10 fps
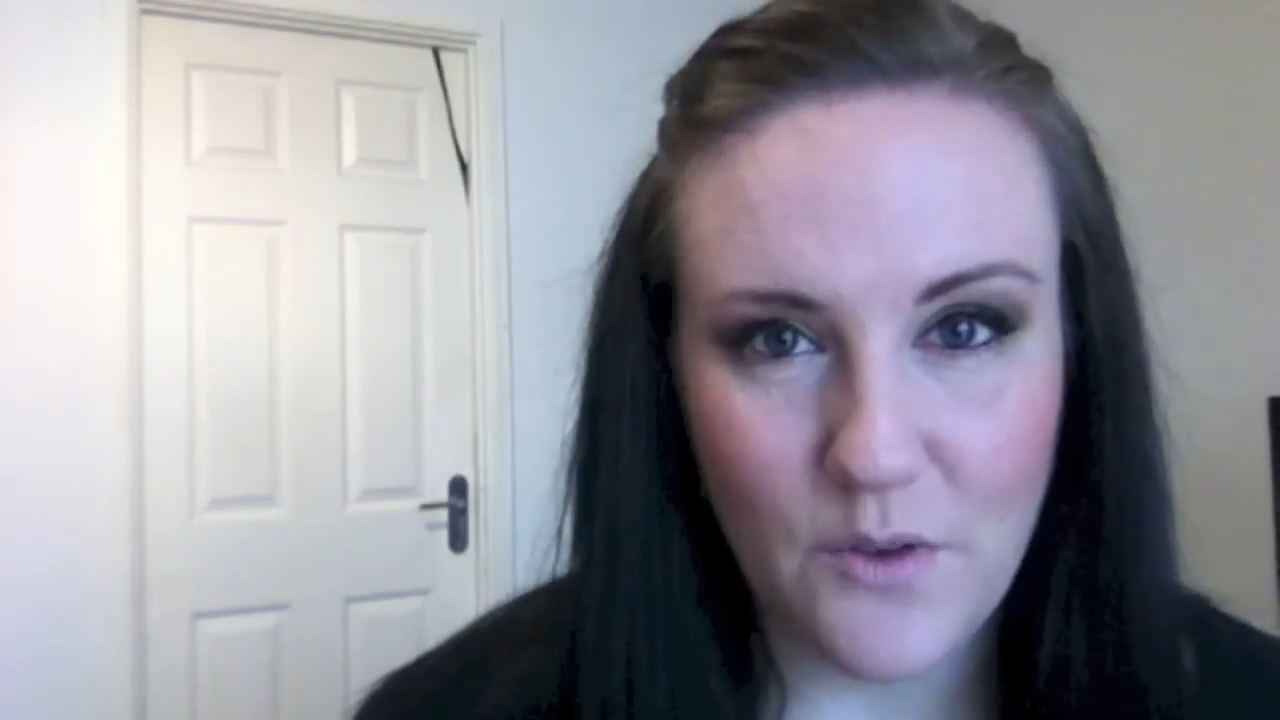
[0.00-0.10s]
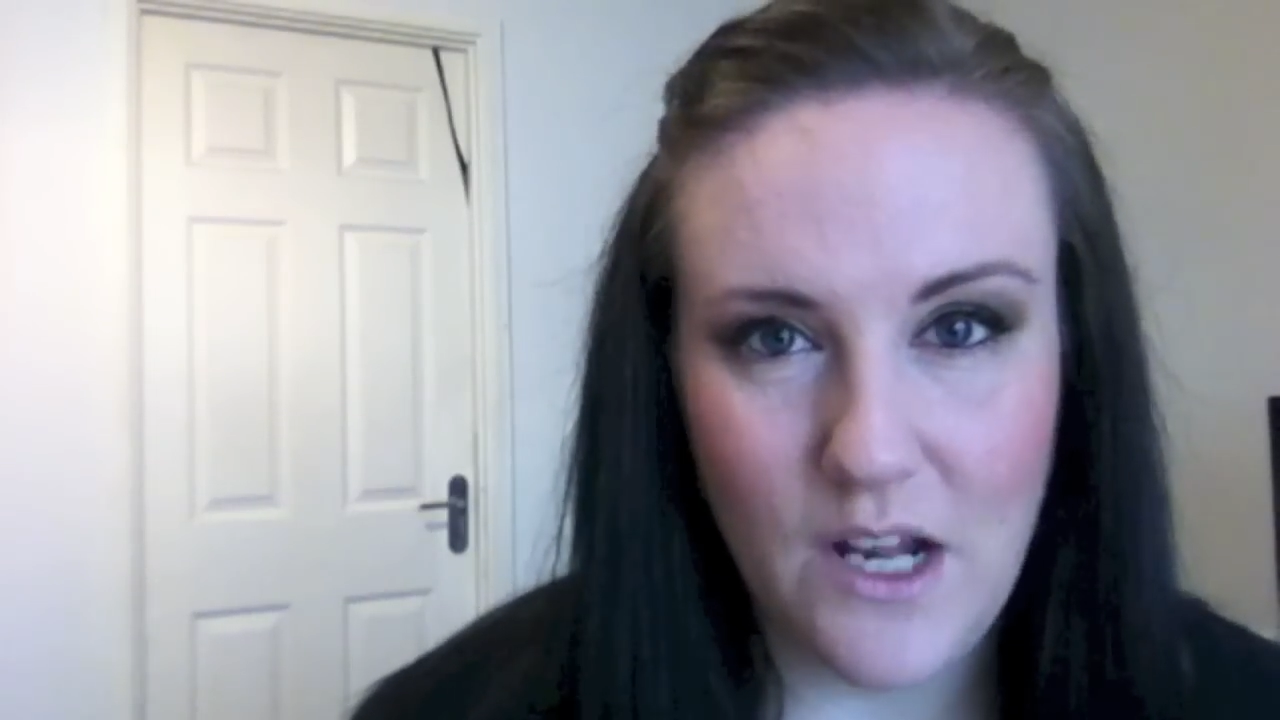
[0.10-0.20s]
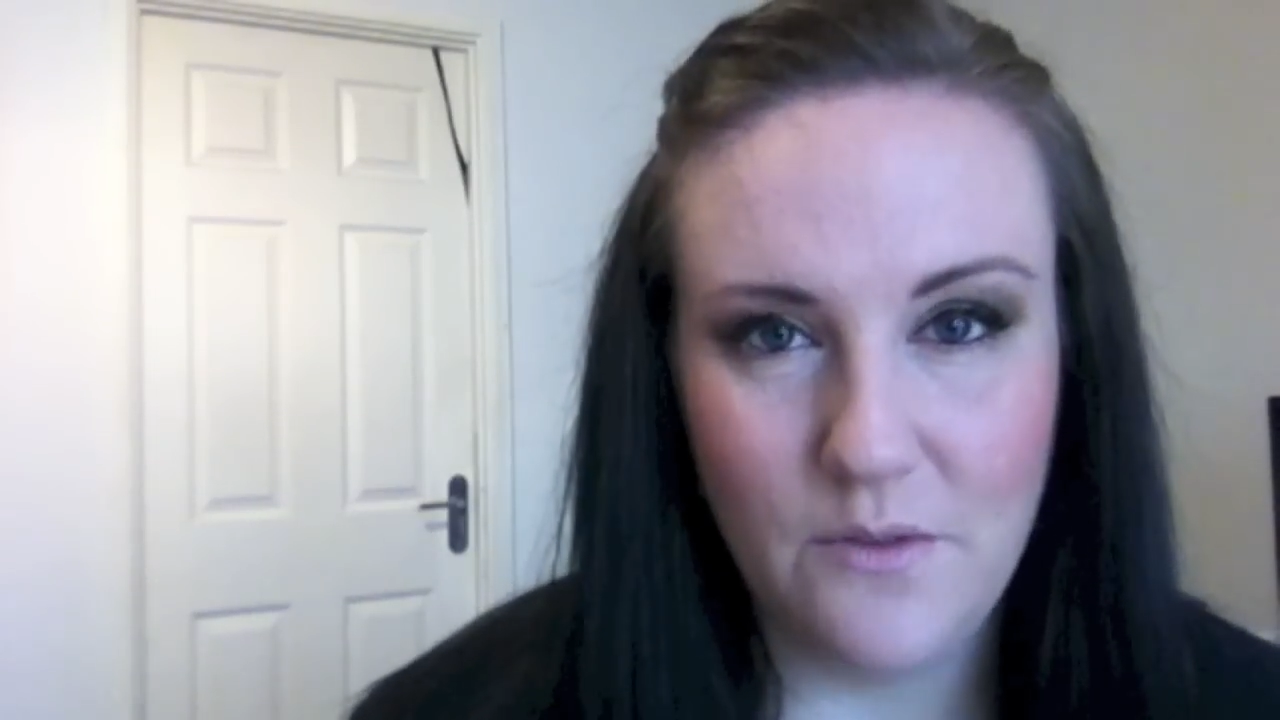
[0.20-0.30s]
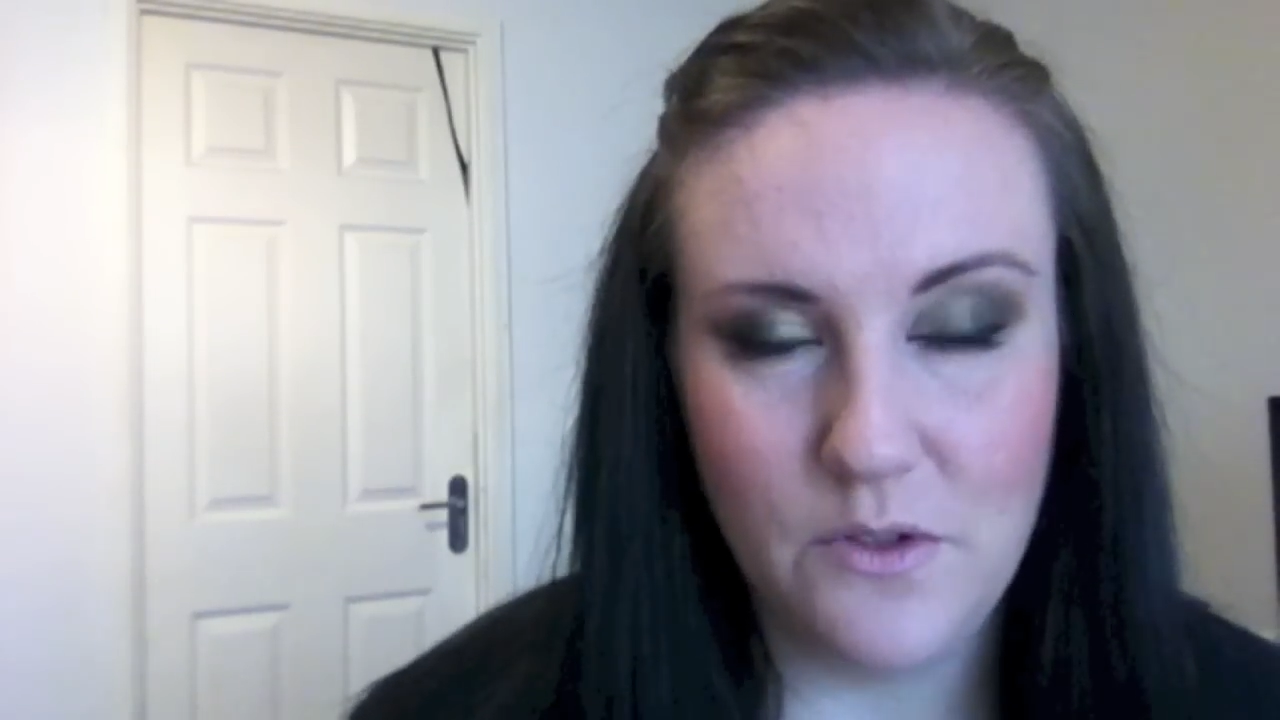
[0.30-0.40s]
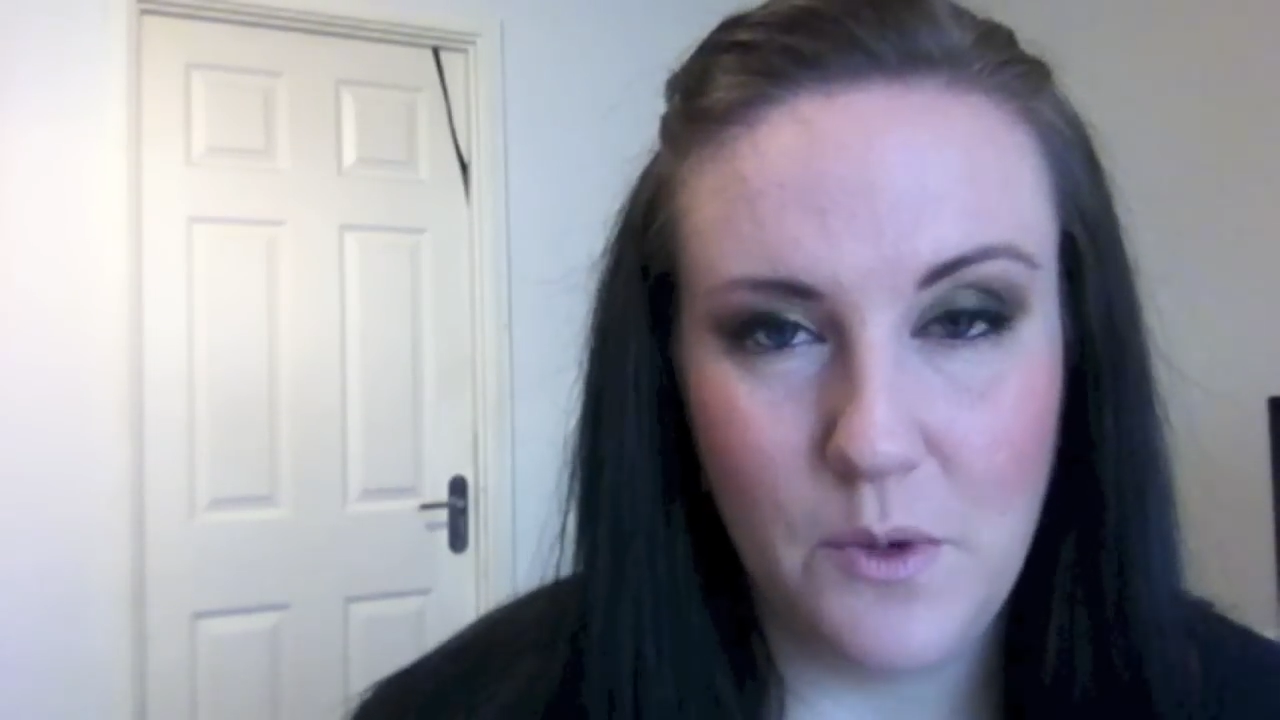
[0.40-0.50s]
I
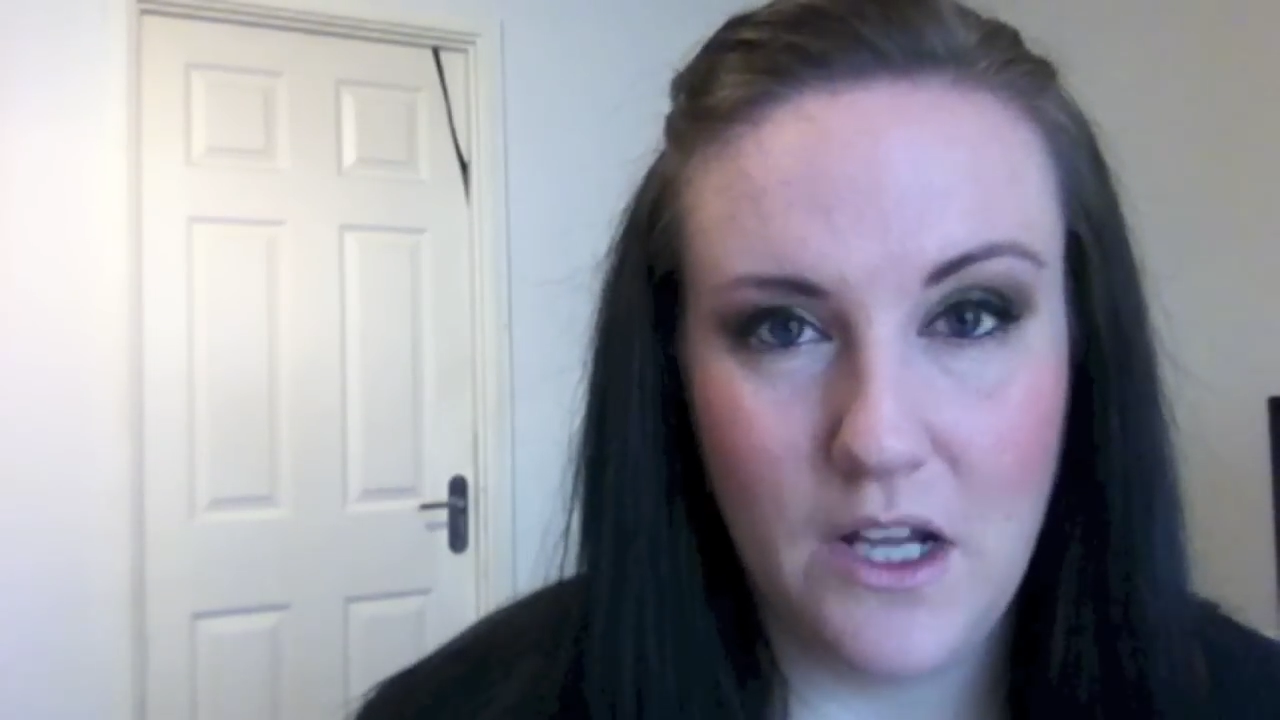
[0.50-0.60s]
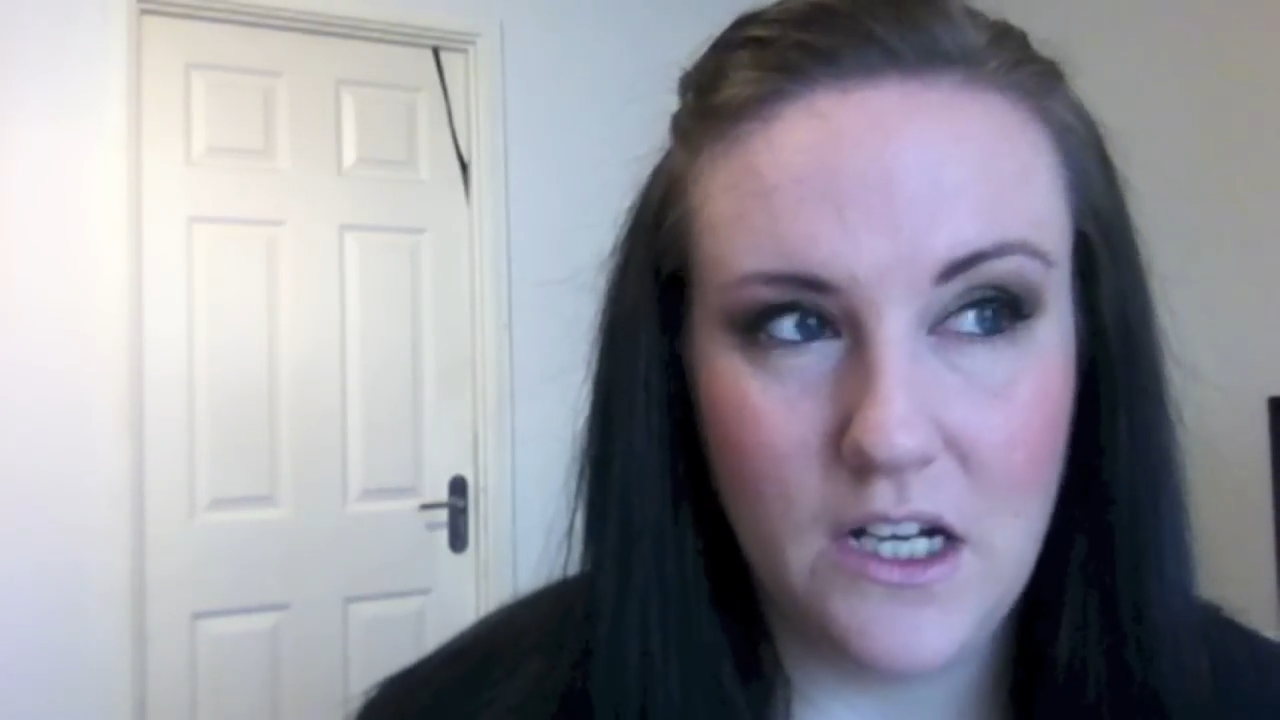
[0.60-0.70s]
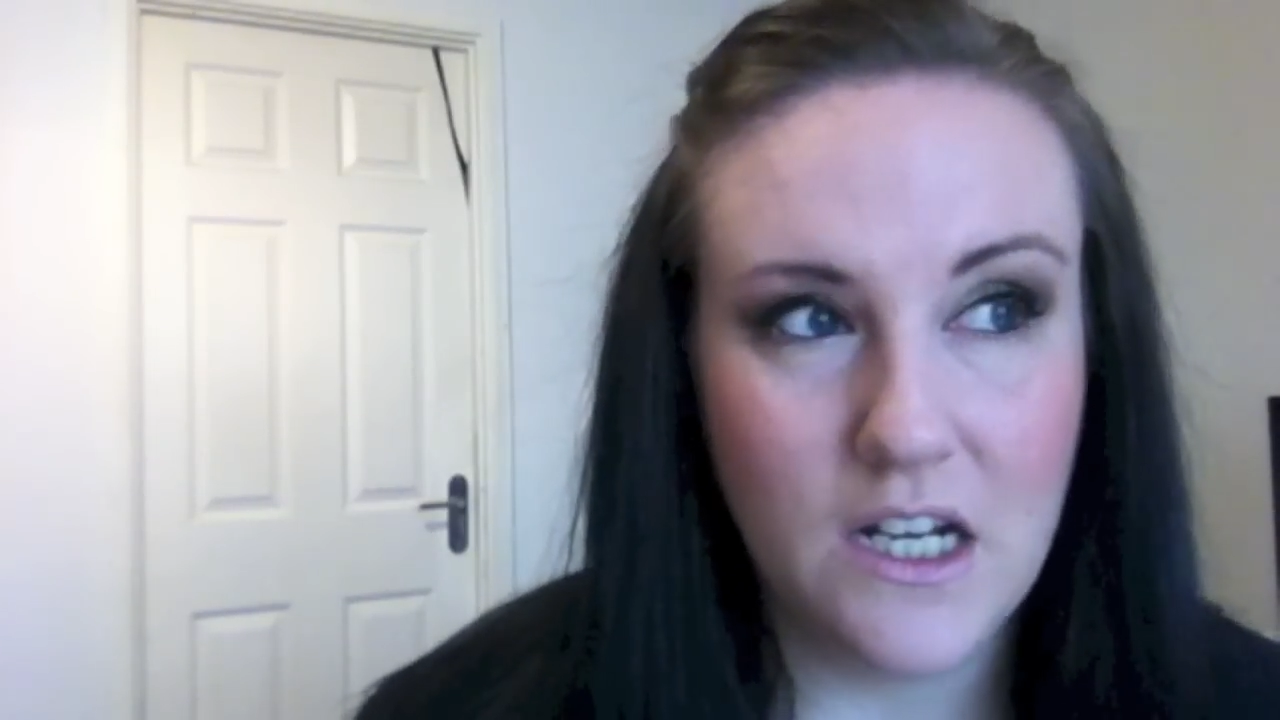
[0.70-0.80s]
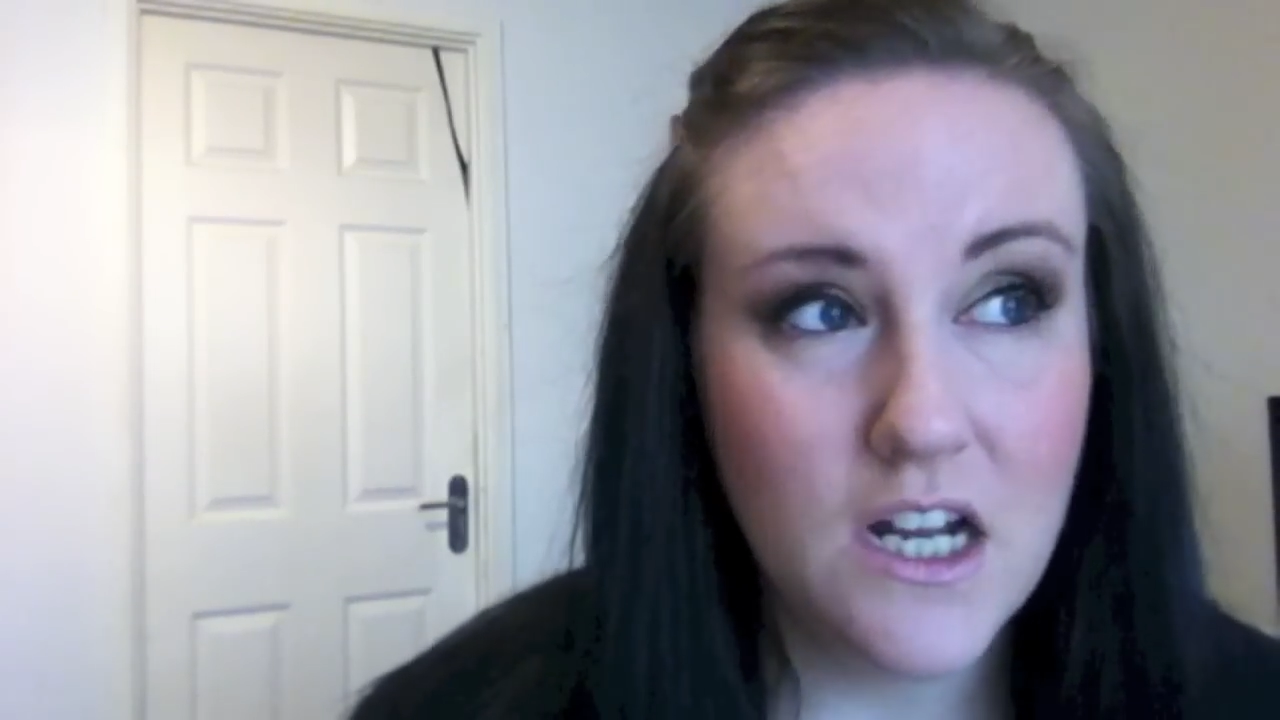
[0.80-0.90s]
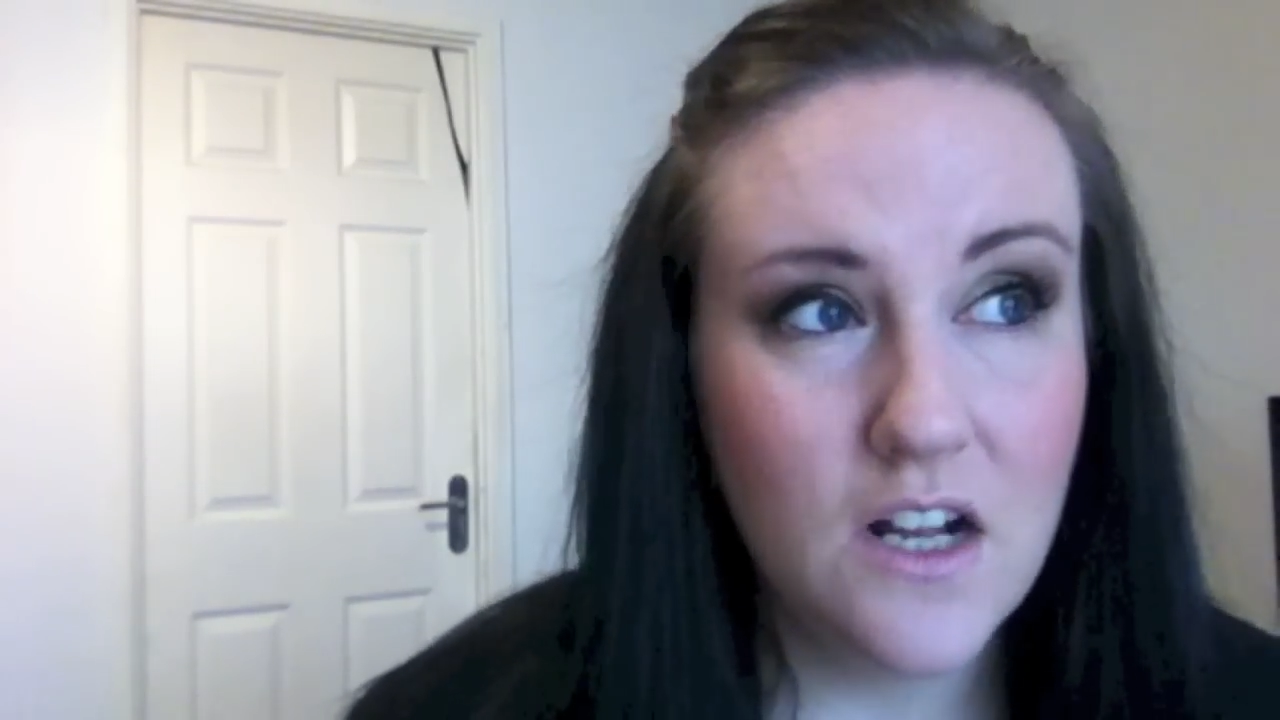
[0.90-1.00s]
love as well. And